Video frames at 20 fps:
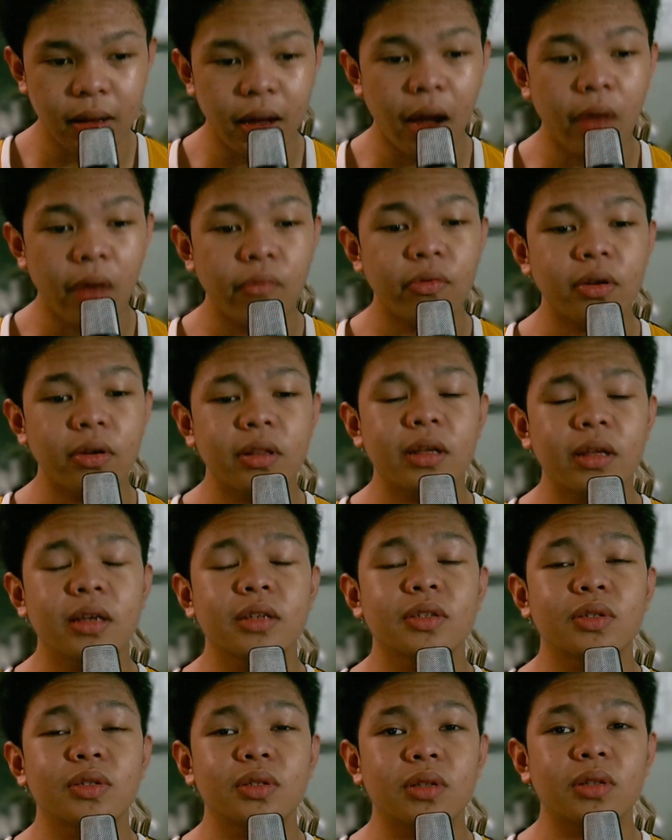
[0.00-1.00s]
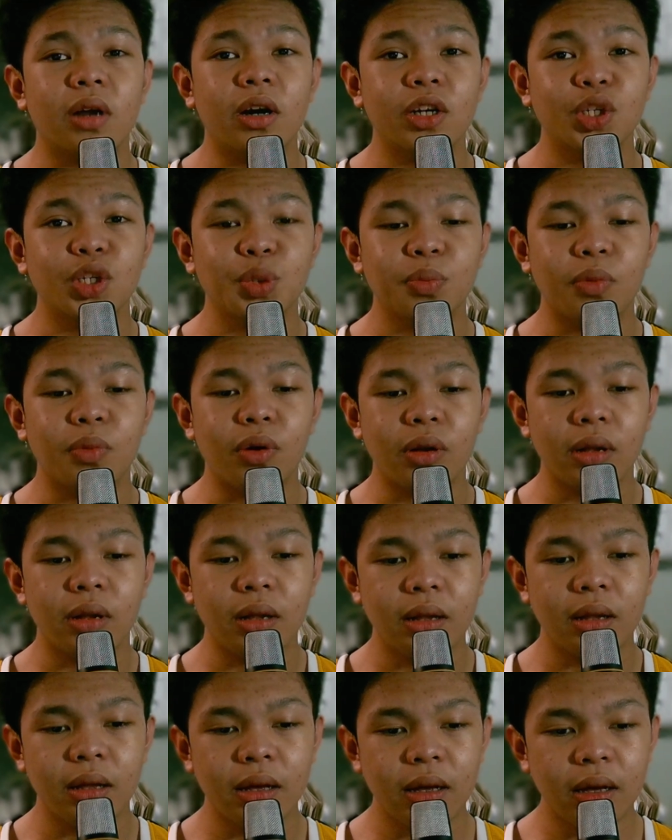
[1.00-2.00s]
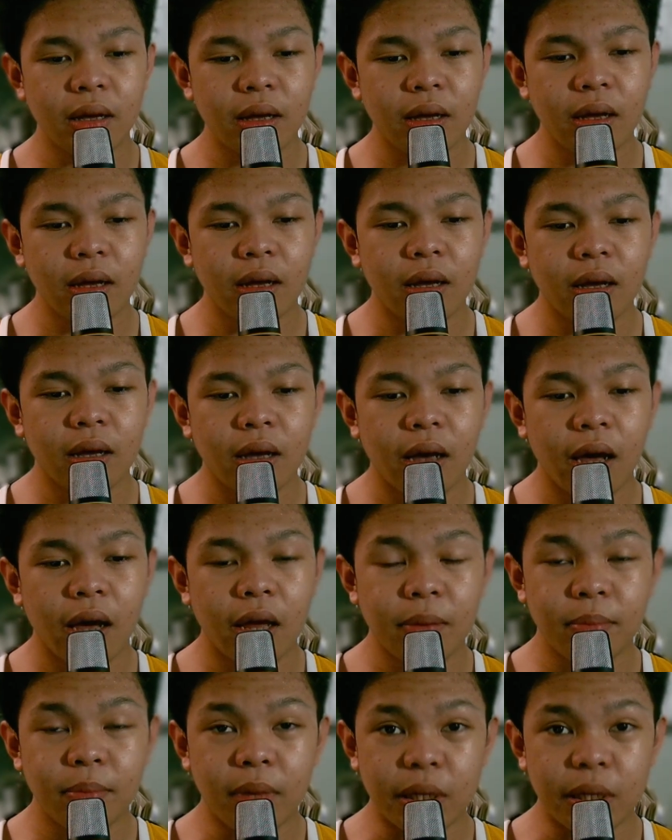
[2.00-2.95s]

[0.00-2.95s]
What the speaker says: Everything starts small and